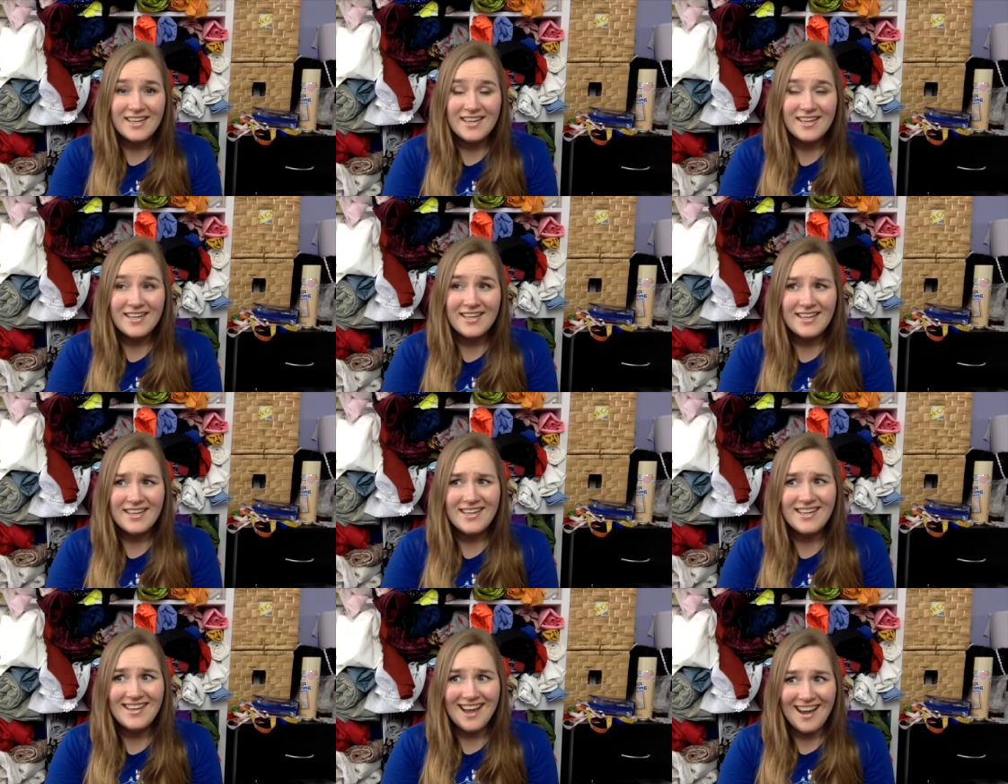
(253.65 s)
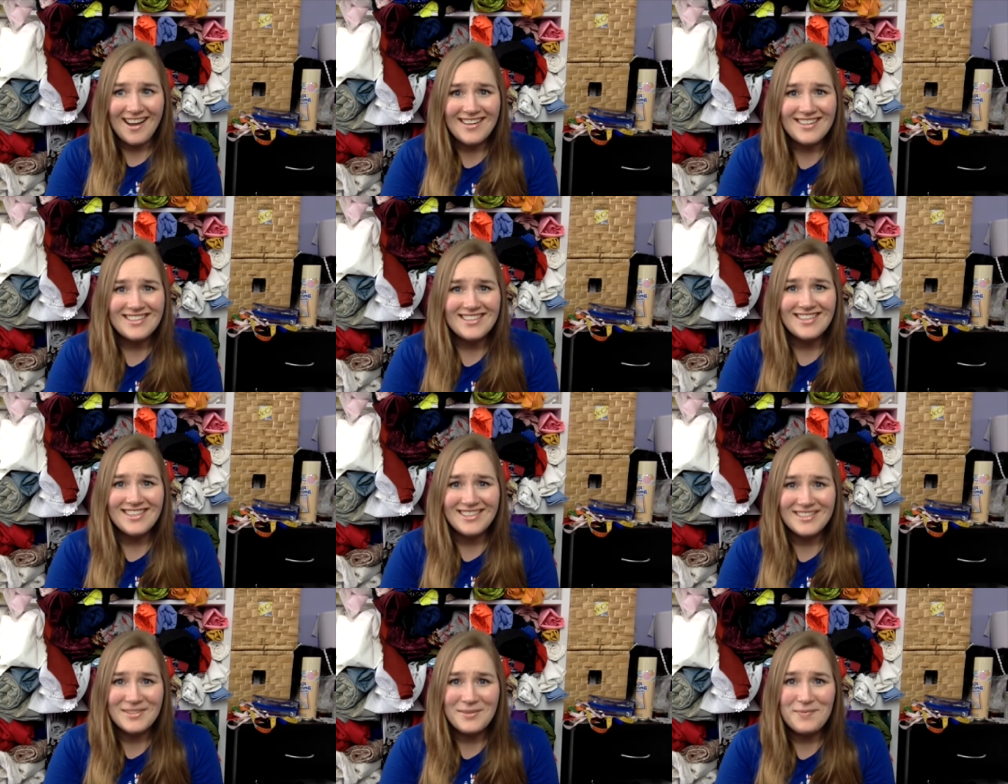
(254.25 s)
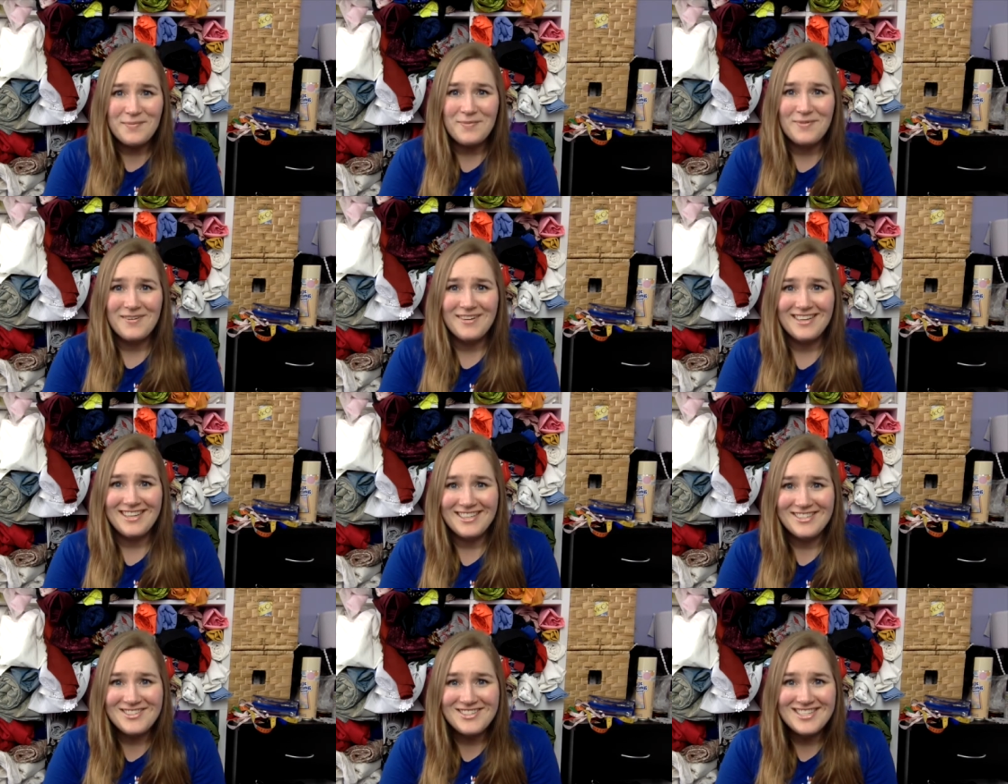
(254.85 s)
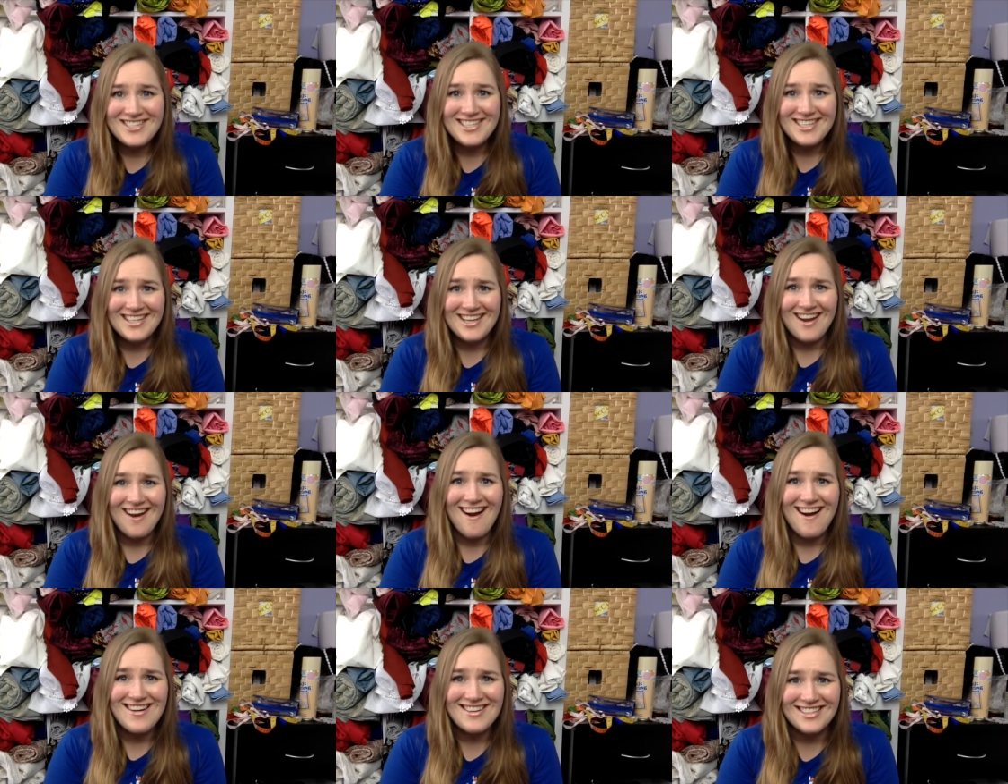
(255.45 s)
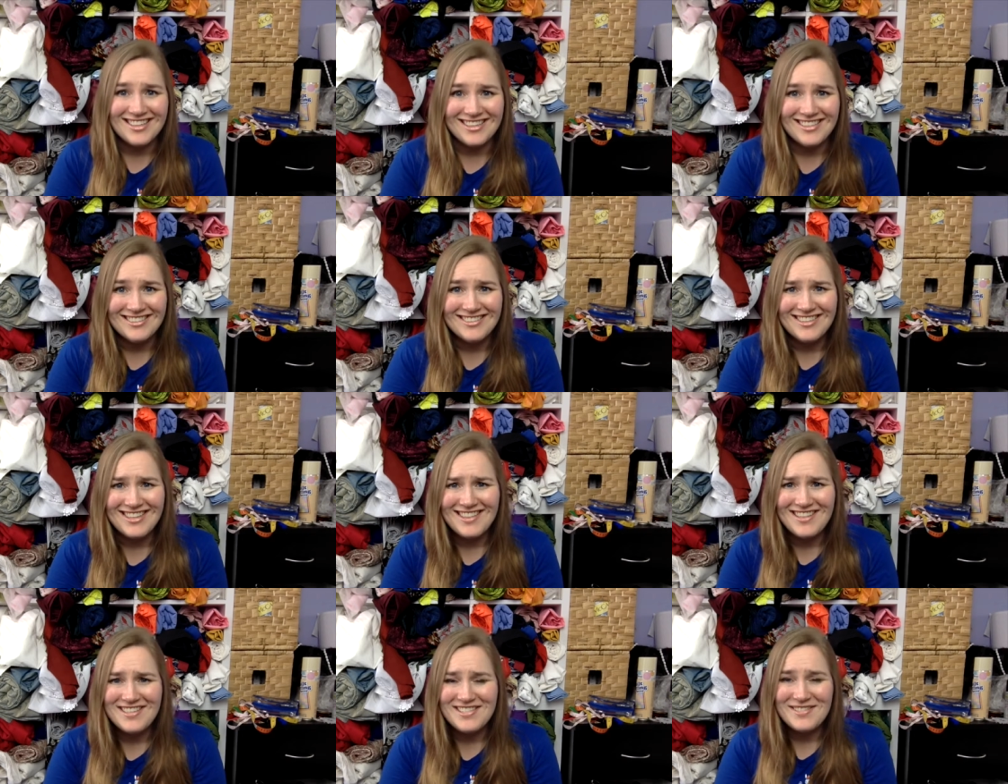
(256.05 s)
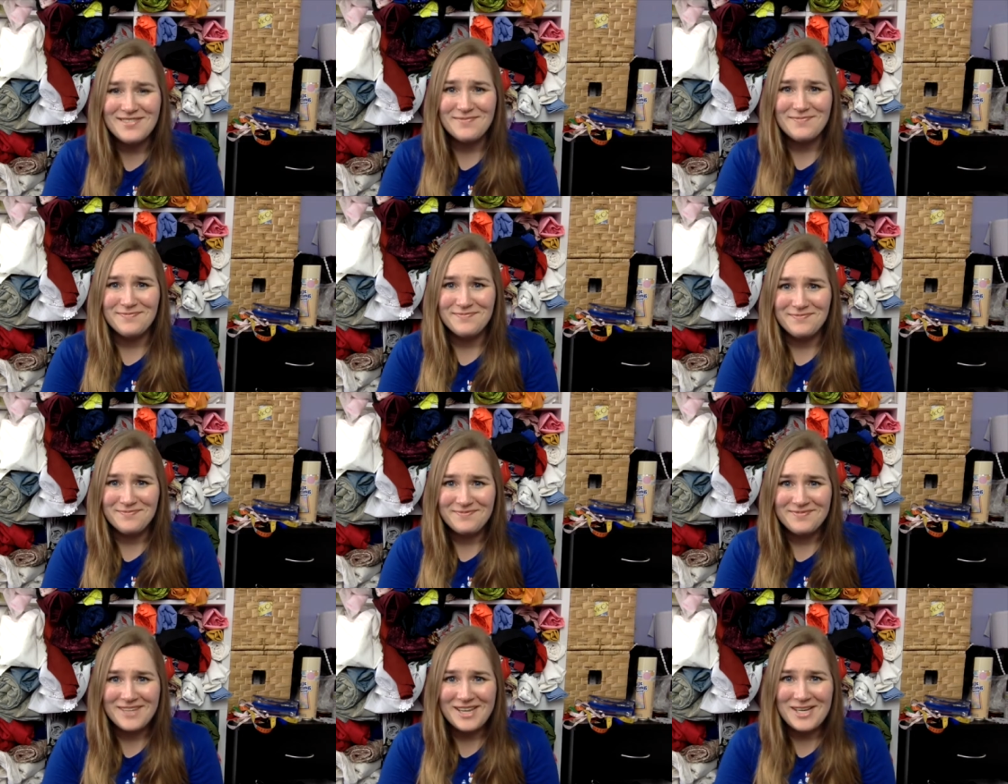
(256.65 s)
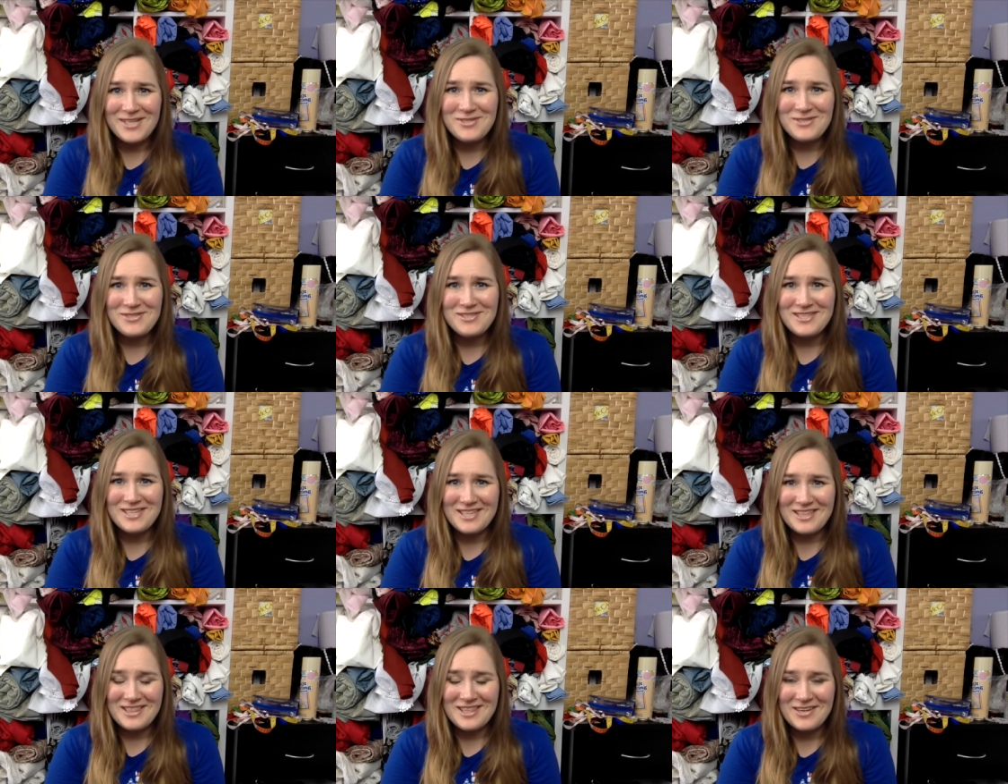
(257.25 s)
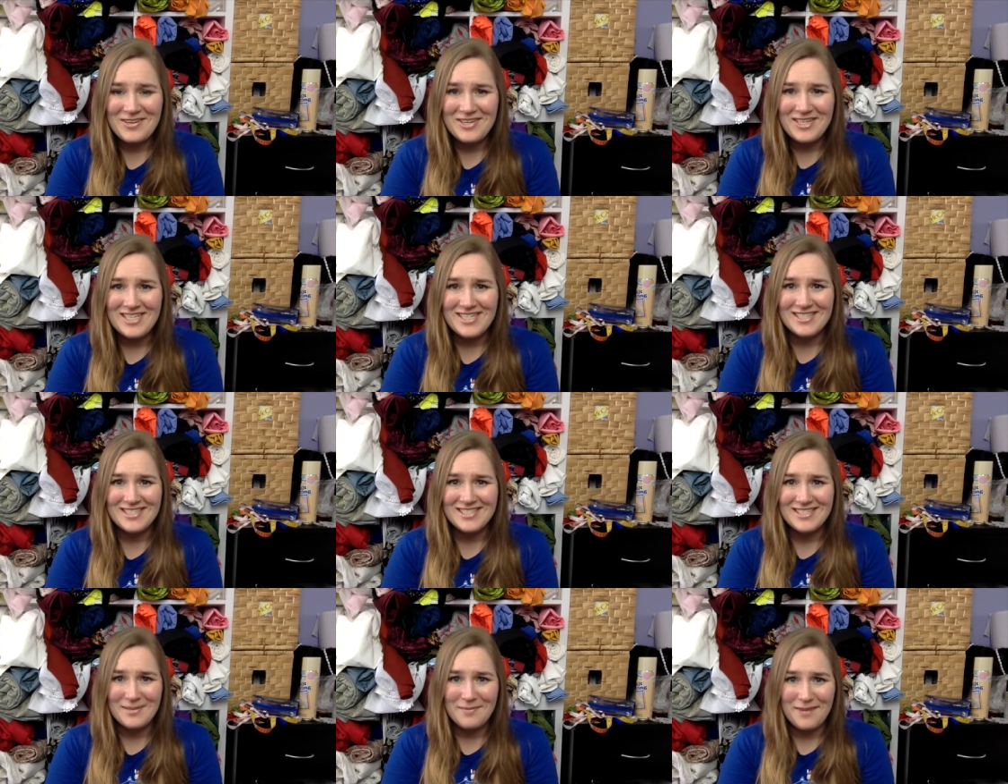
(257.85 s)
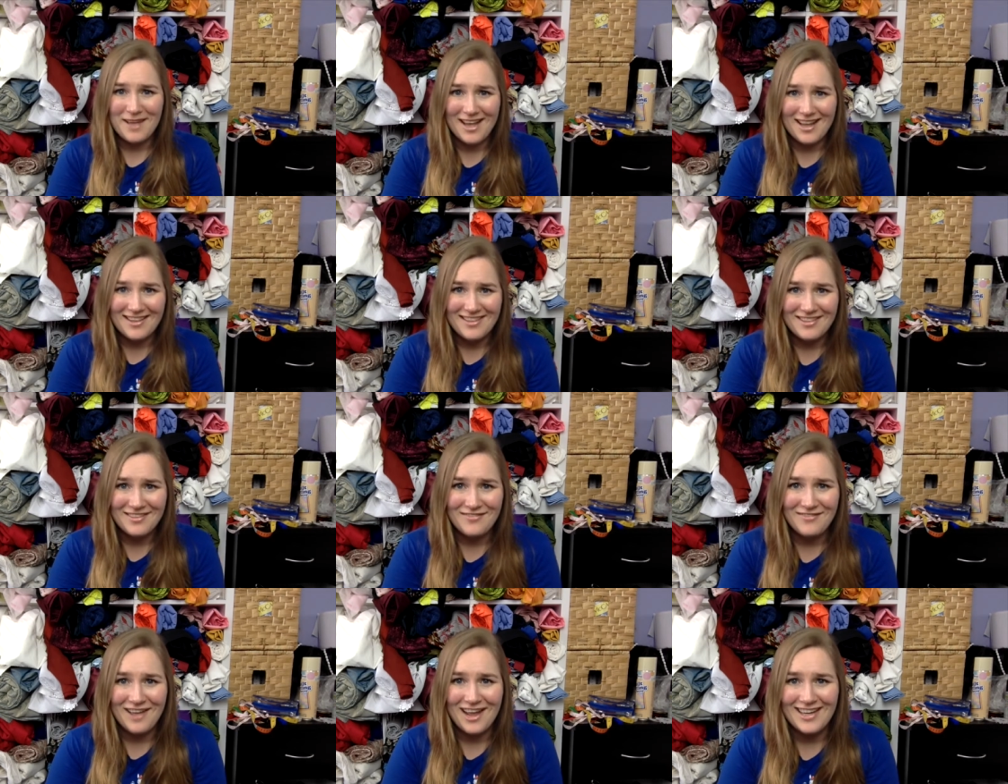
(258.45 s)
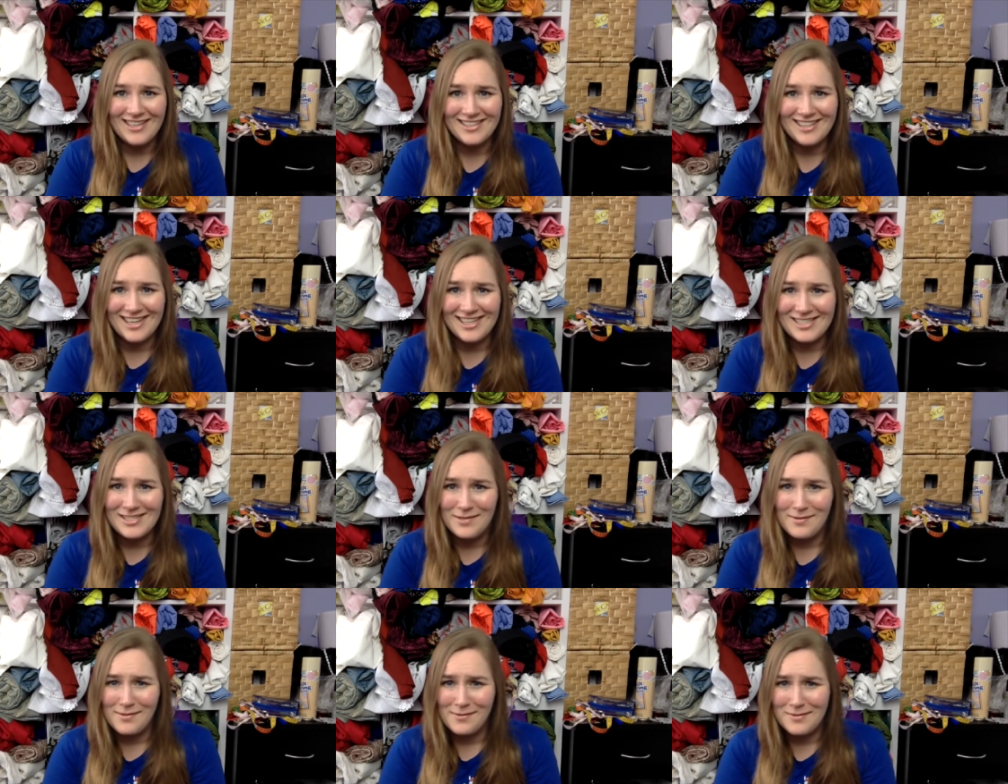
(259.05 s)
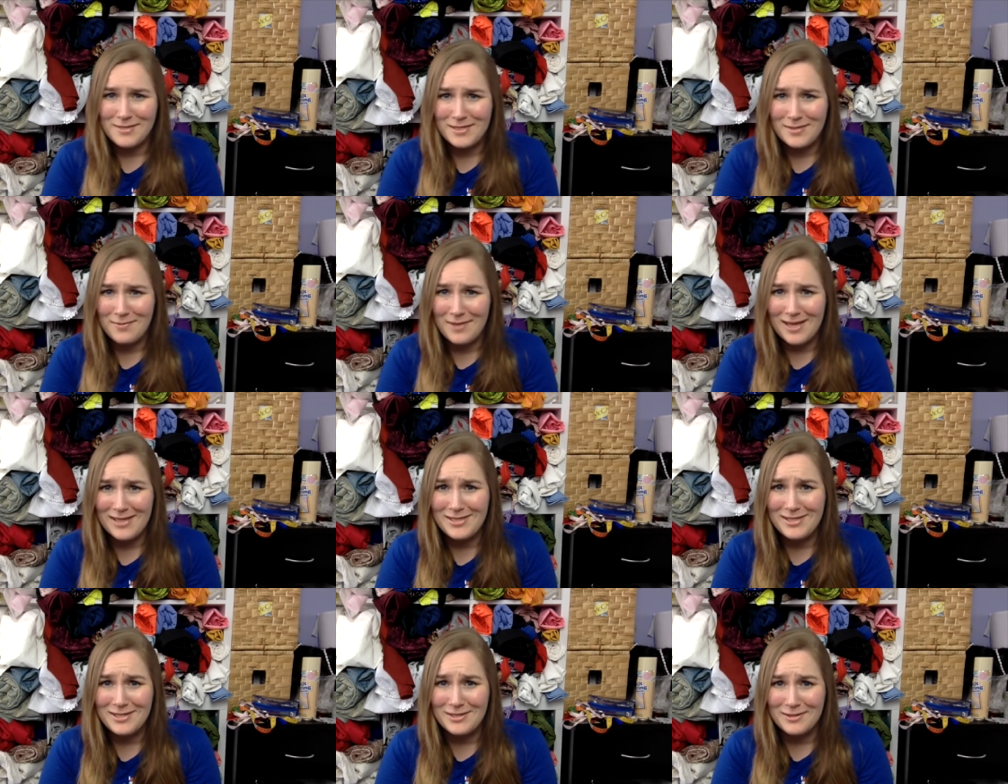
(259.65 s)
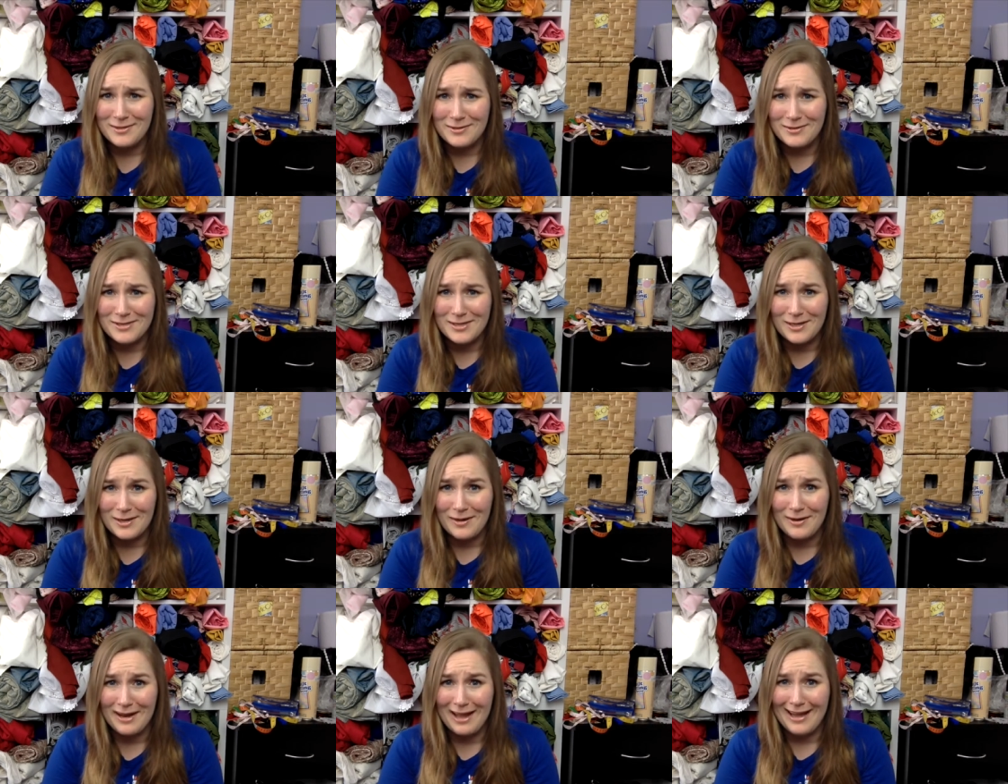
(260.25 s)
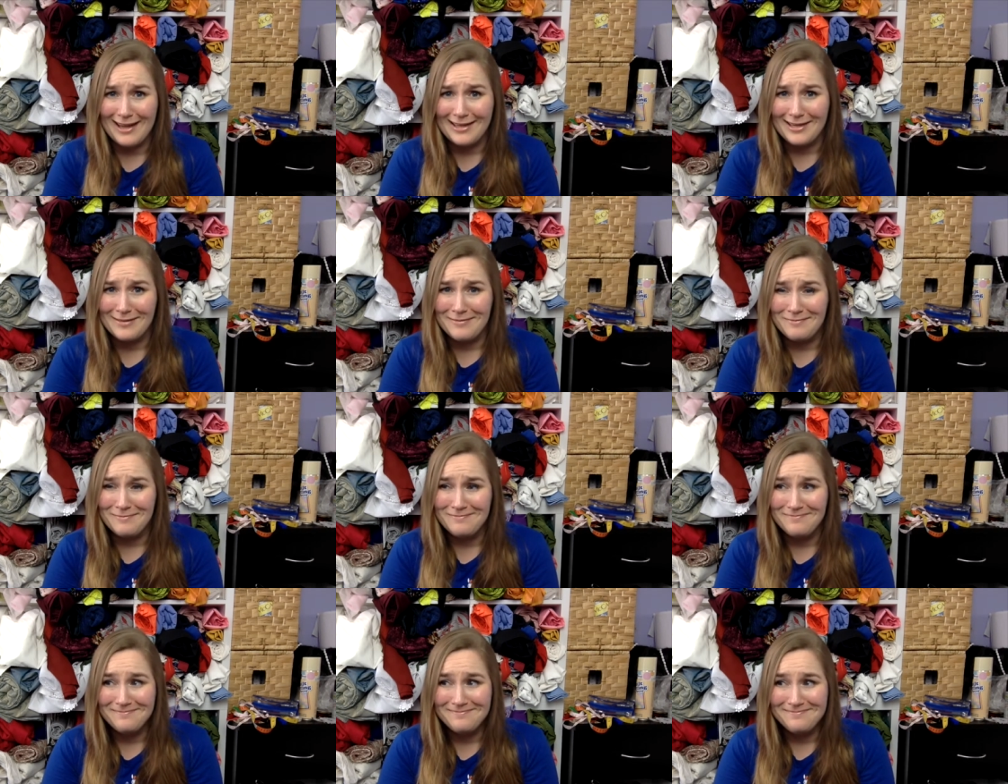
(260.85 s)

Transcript: he actually is a pretty interesting character, and there's some interesting theories about the fact that Sebastian looks a lot like him.